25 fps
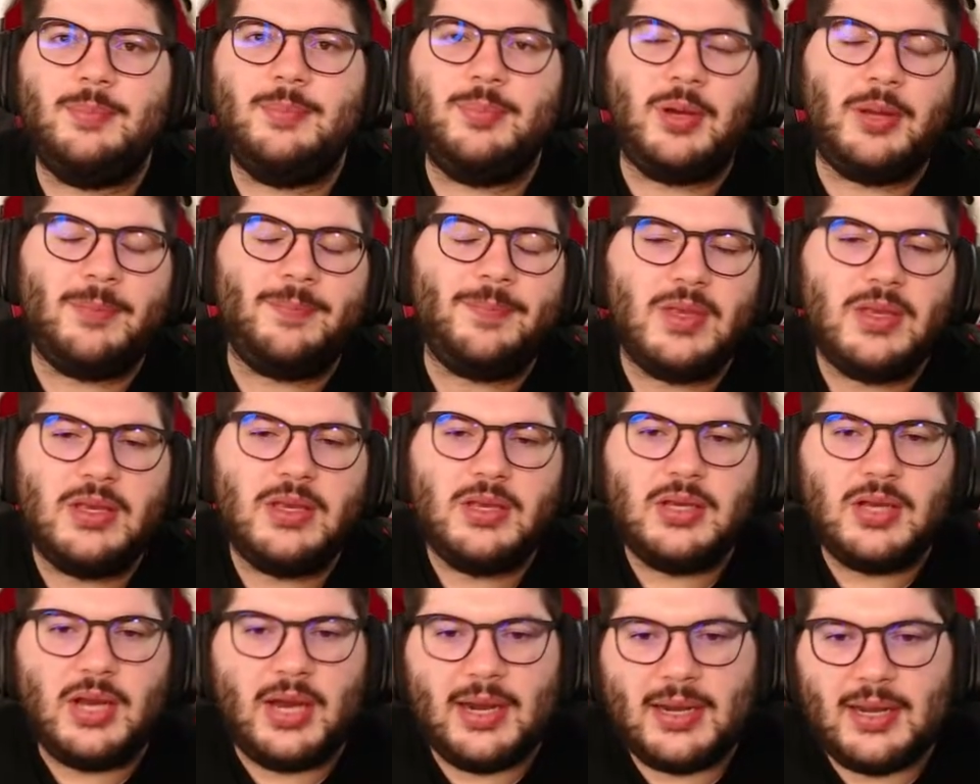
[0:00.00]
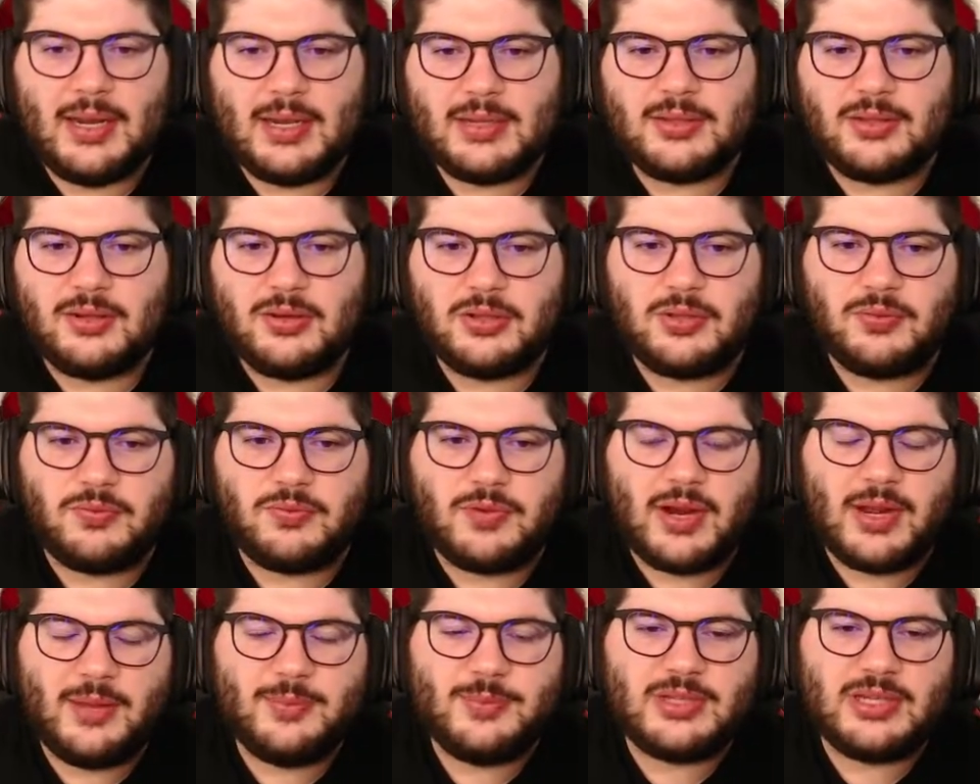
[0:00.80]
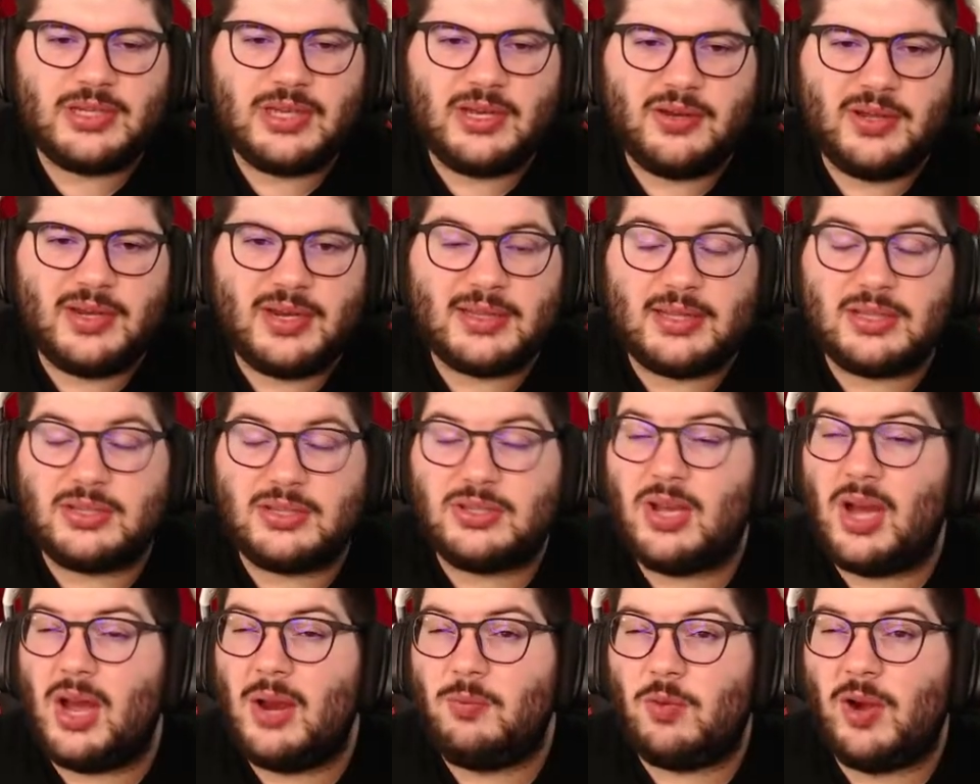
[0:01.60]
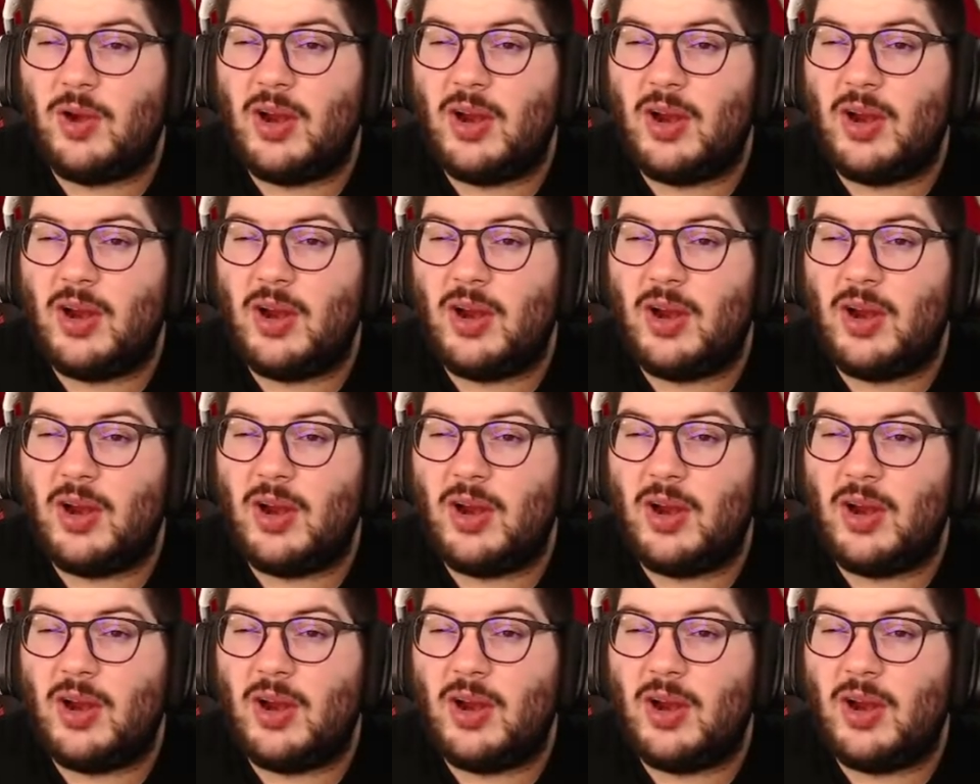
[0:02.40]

But I like the look of Ramsdale, and at the time,